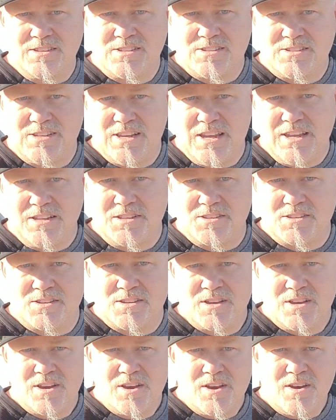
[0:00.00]

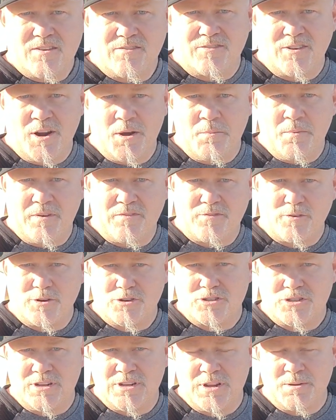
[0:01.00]
seats from a
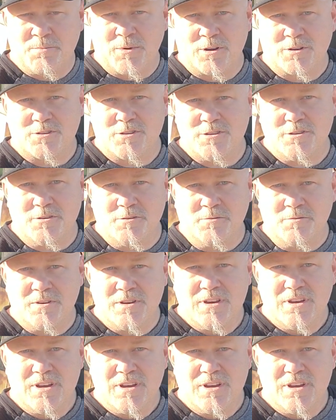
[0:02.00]
first gen MR2,